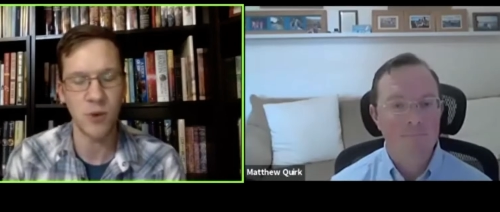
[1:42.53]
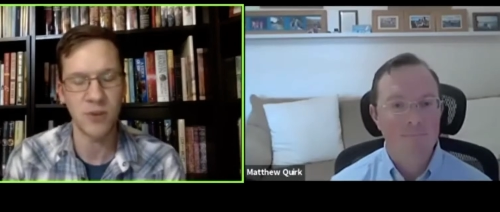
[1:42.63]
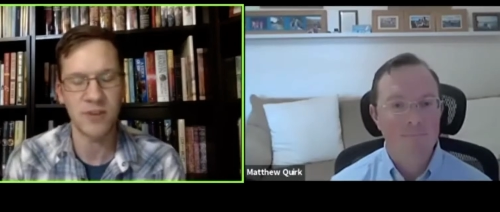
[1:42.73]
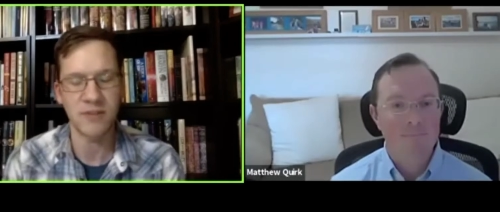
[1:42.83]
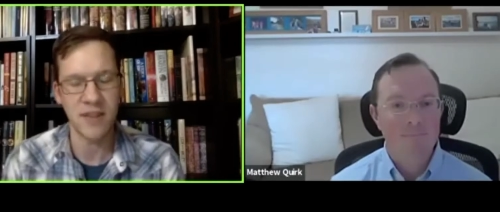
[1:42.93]

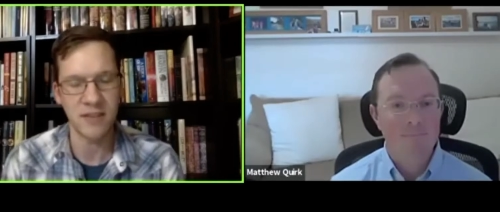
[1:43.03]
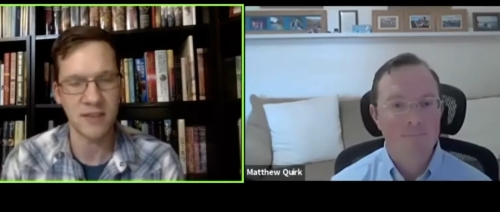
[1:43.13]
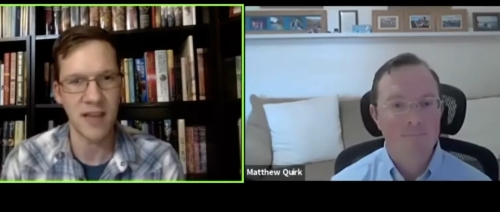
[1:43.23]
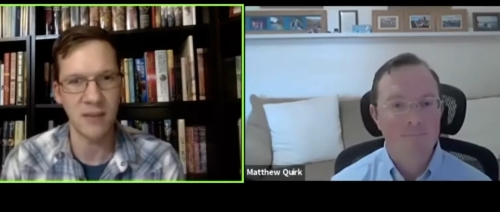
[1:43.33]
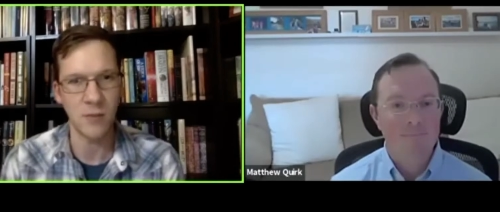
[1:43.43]
Speaker 1: stuff like this
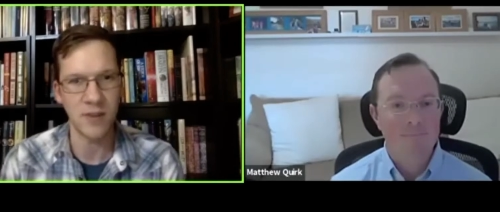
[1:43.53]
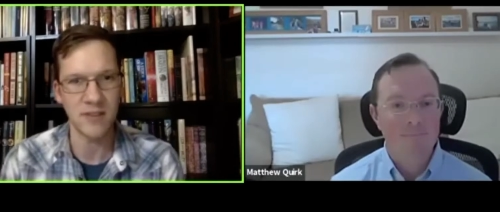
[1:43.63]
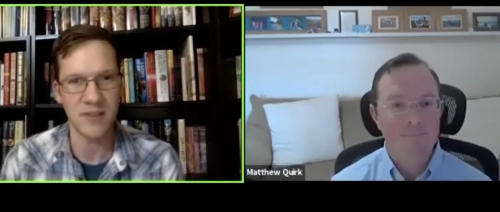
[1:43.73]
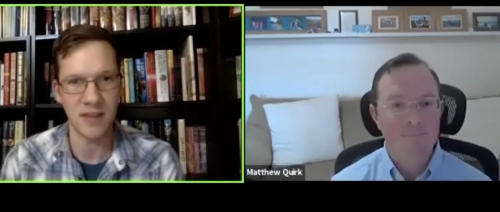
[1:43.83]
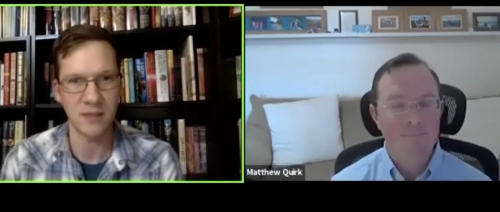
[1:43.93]
kind of once
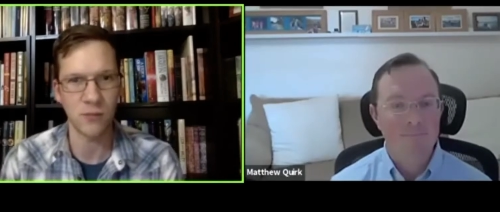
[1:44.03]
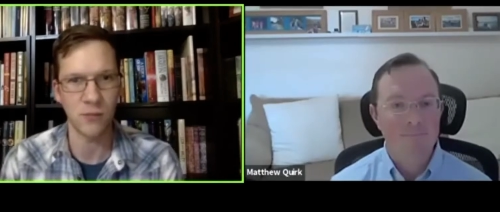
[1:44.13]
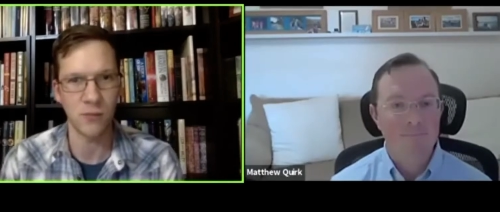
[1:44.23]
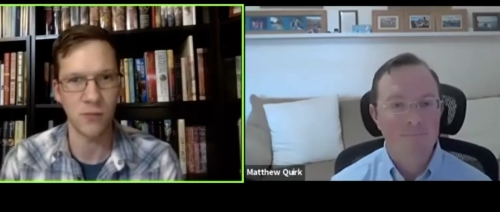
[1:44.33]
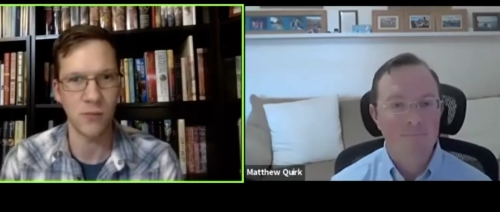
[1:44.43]
things
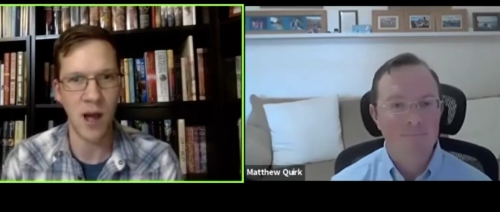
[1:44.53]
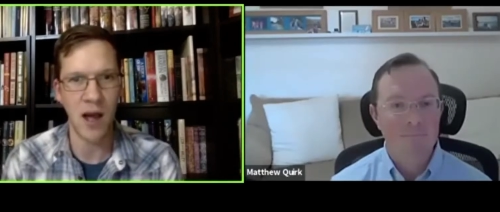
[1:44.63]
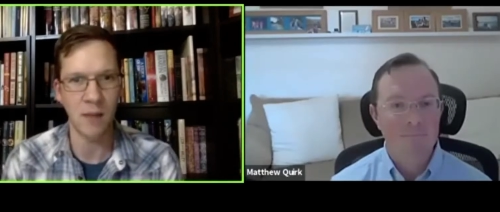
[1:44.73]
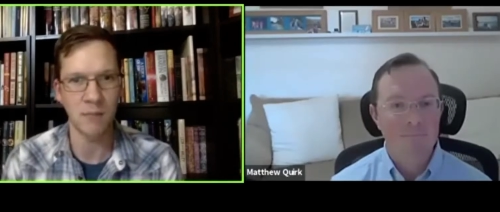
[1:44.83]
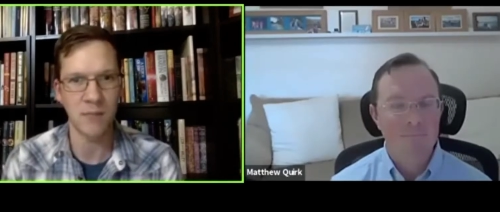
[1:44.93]

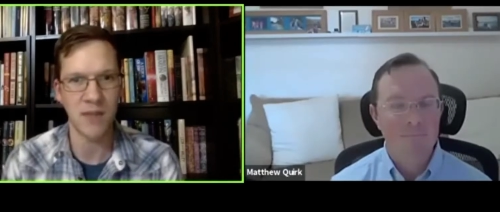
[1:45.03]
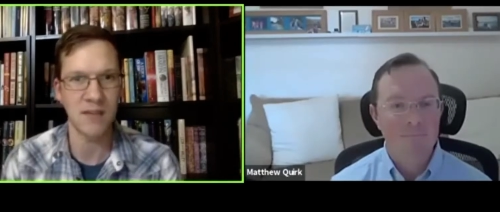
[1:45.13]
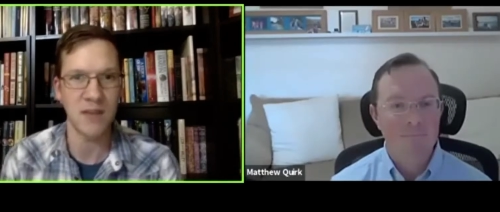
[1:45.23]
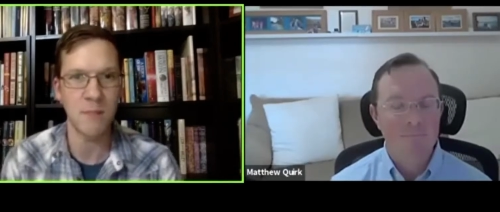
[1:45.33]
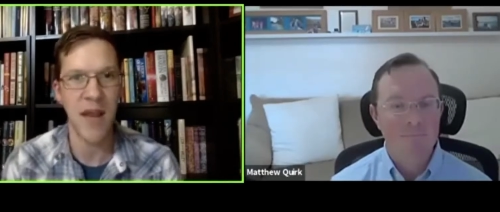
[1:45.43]
kind of
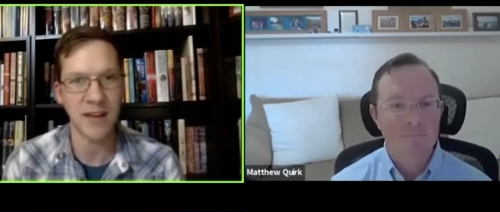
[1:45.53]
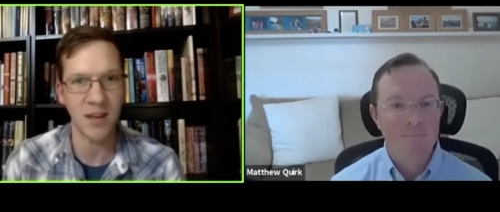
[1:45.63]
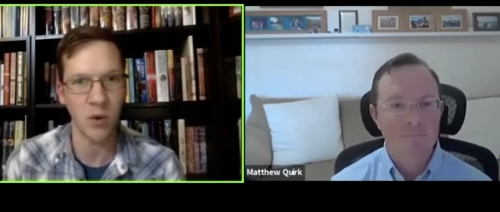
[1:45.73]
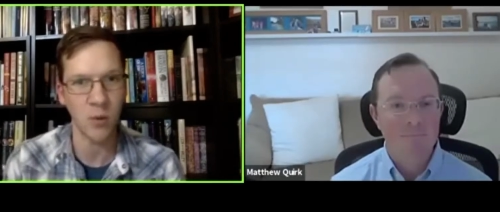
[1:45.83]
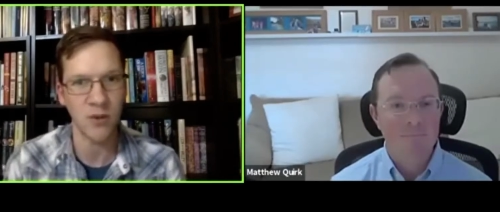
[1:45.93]
get back to
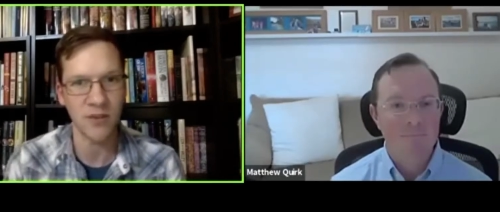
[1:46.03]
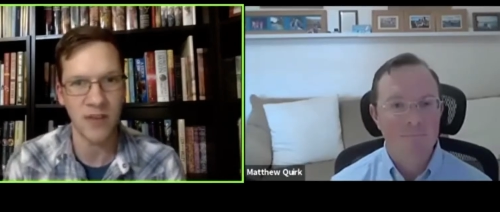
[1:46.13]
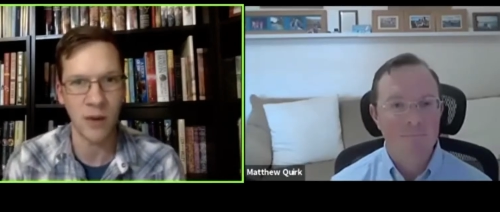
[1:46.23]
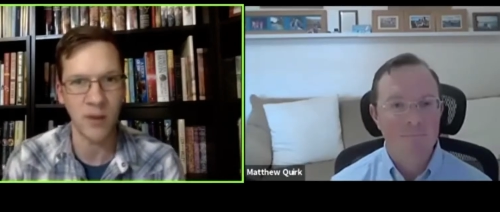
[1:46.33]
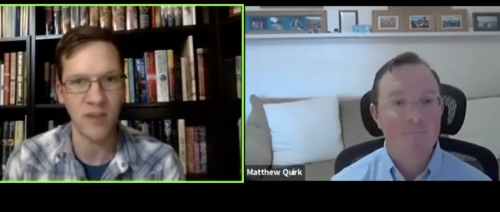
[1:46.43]
normal. So that
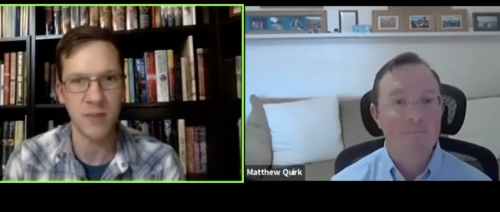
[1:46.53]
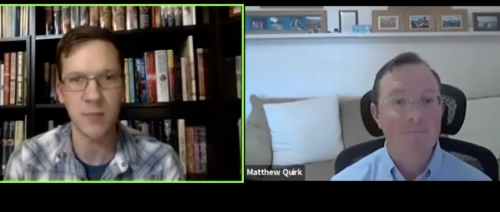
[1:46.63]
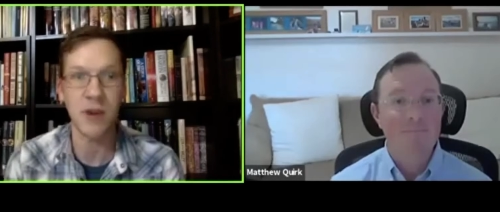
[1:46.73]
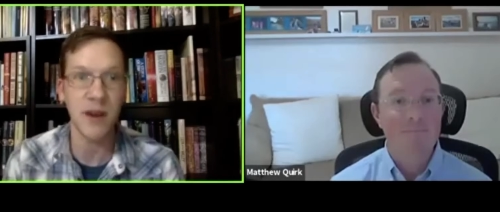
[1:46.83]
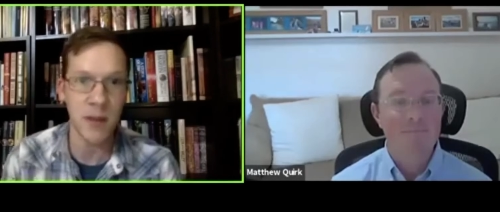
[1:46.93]
way if people
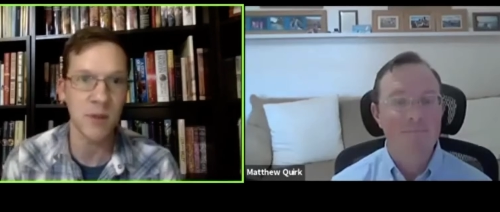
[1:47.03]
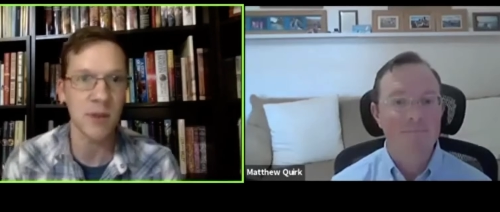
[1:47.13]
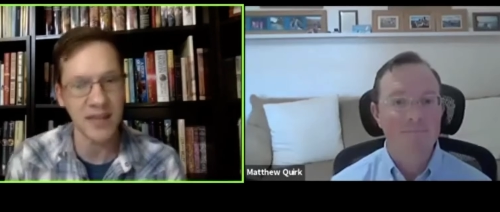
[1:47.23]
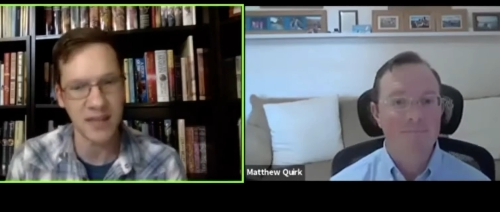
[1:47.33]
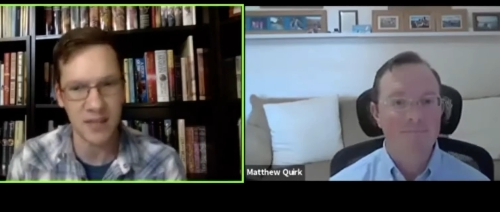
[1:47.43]
aren't able to
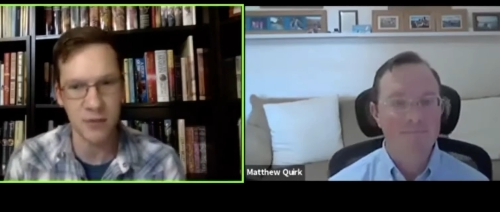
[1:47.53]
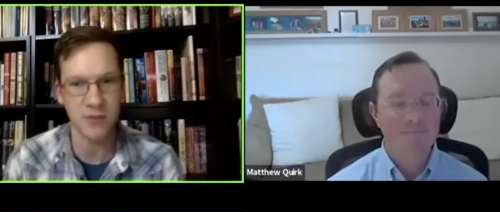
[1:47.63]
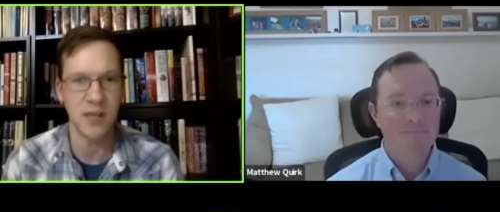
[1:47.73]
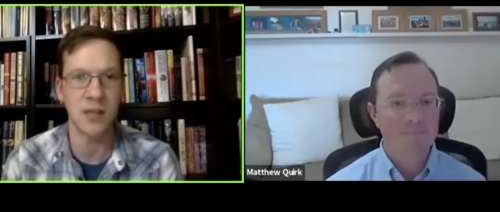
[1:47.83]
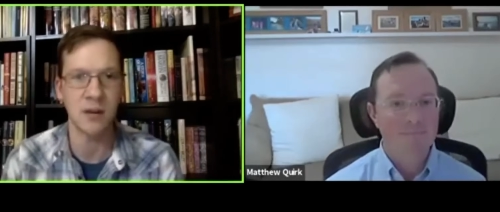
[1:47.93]
get to
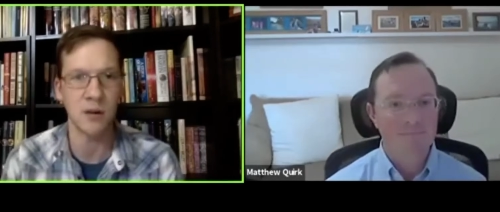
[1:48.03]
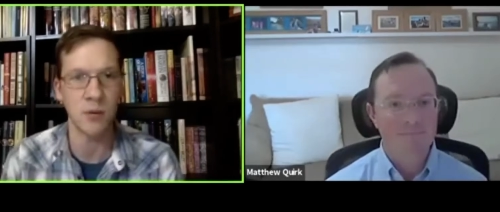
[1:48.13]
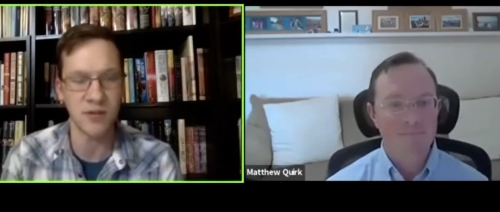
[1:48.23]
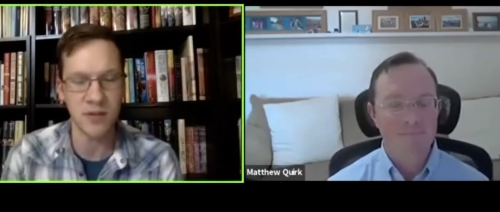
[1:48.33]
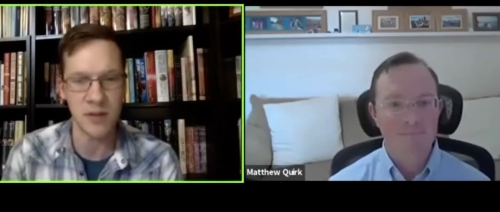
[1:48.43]
Houston, or we'll
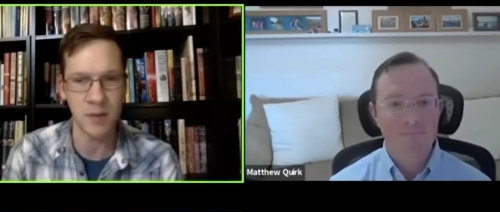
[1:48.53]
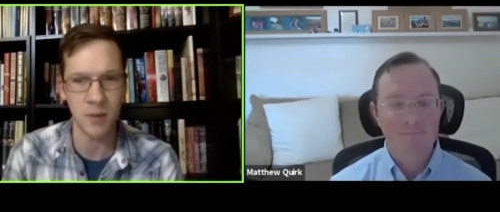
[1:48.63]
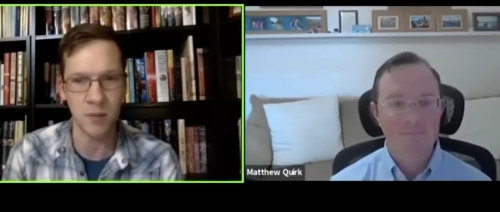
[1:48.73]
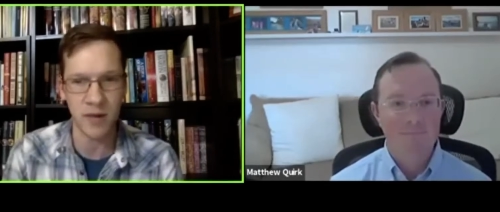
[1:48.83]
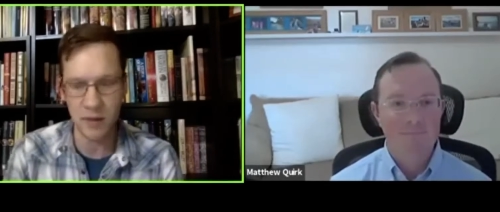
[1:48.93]
still be able to
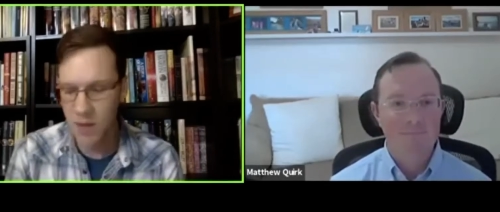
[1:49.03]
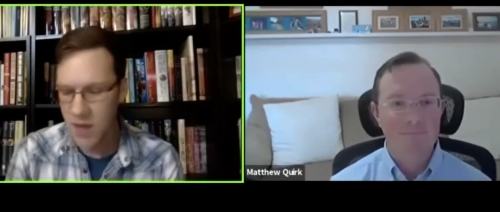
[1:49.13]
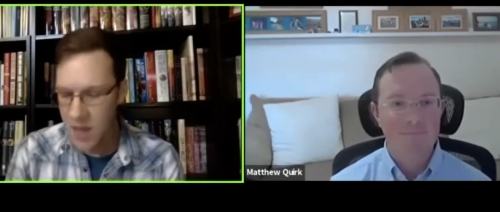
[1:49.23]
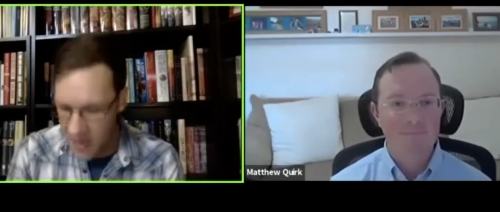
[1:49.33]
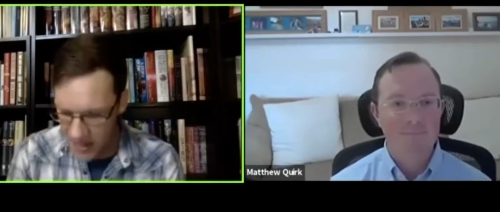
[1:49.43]
bring them
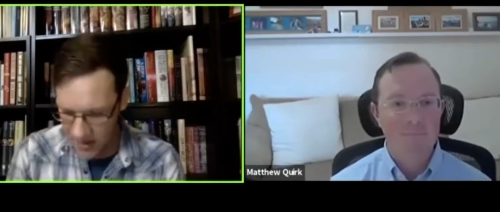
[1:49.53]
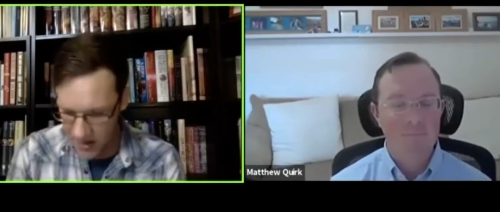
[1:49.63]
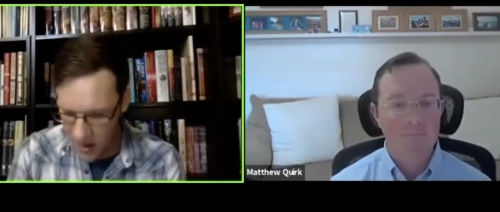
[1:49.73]
in.